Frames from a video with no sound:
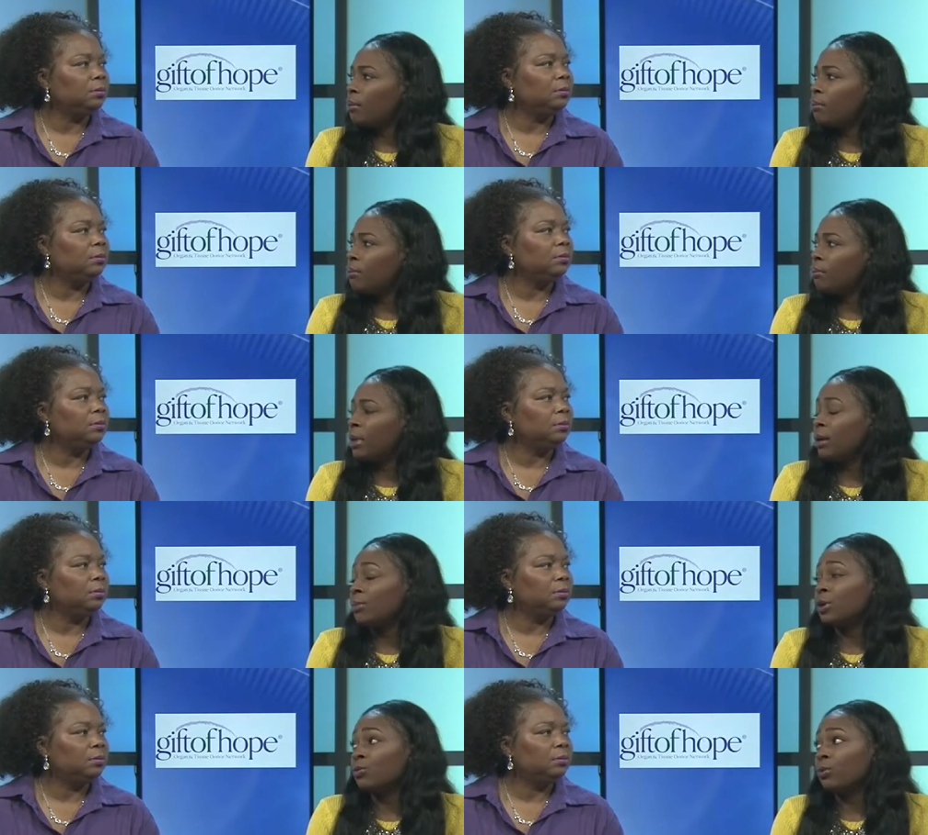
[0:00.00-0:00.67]

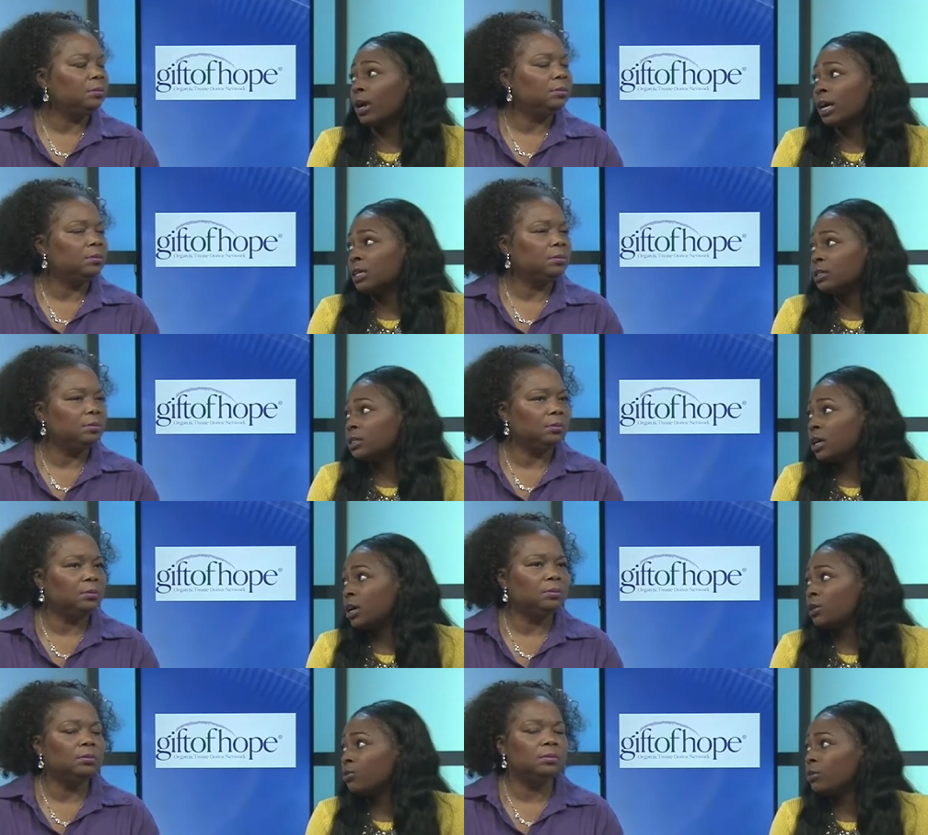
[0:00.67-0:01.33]
Speaker 1: maybe raised
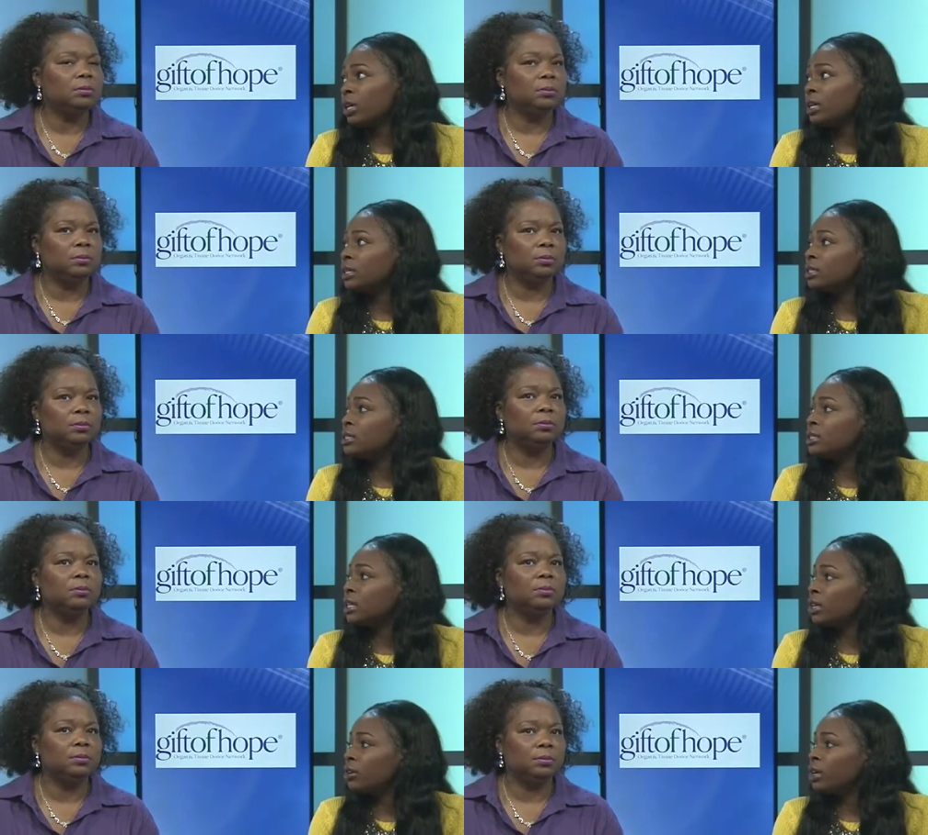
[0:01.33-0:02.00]
on,
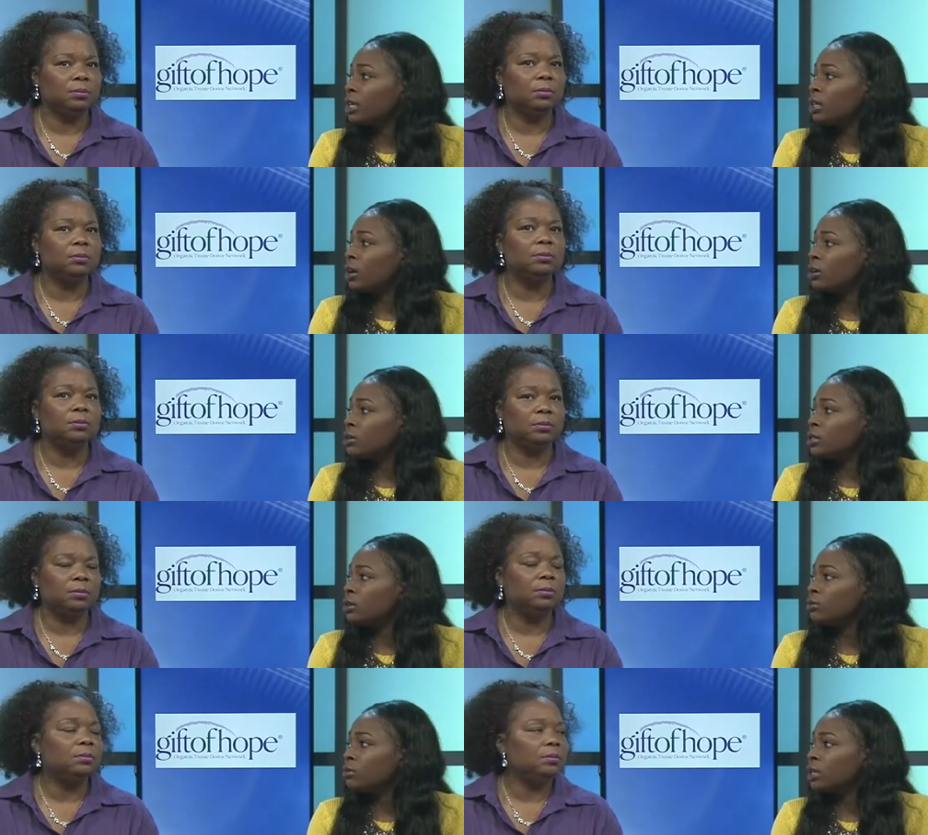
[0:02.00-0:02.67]
reconsidering those
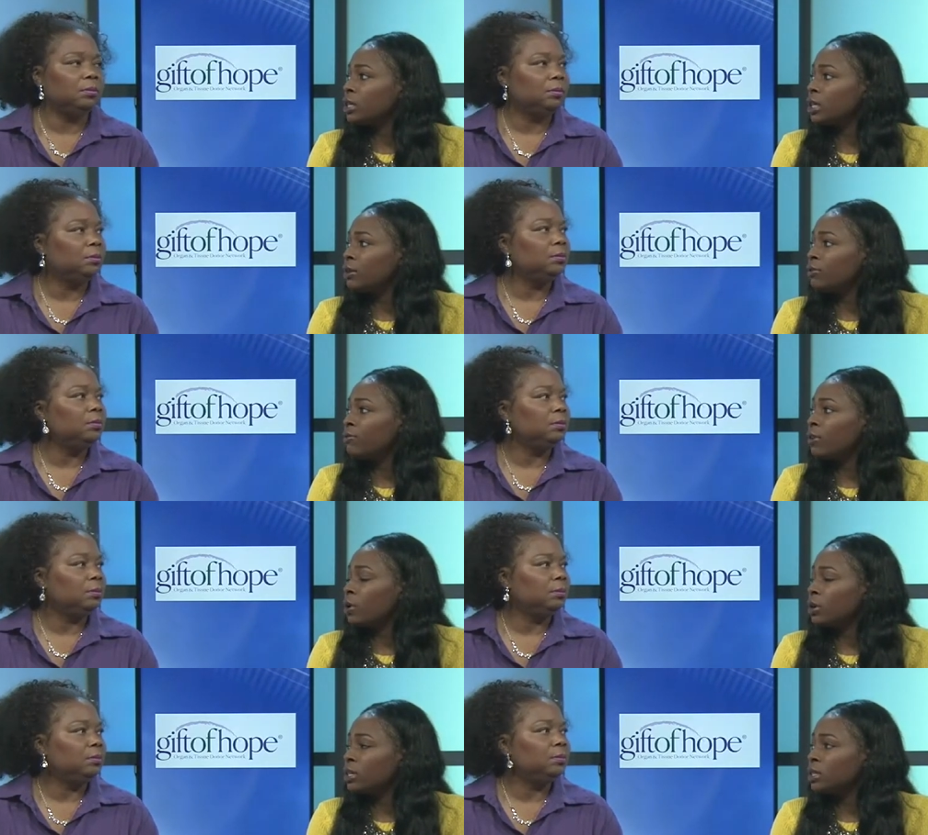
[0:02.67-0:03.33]
and really
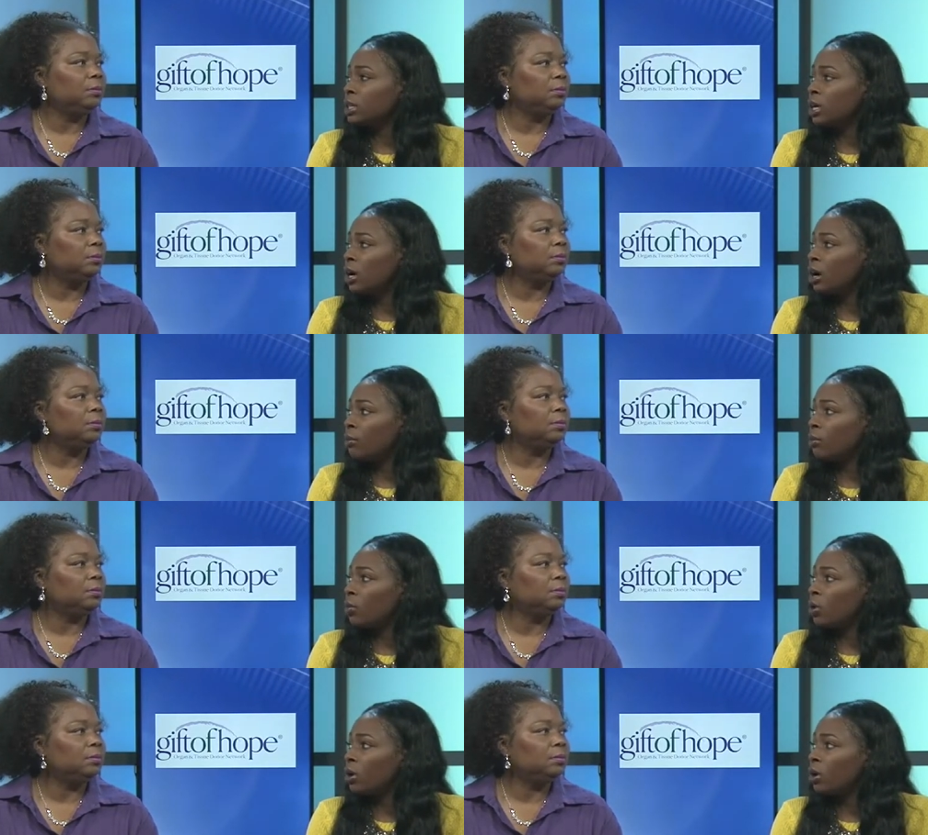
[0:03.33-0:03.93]
focusing on more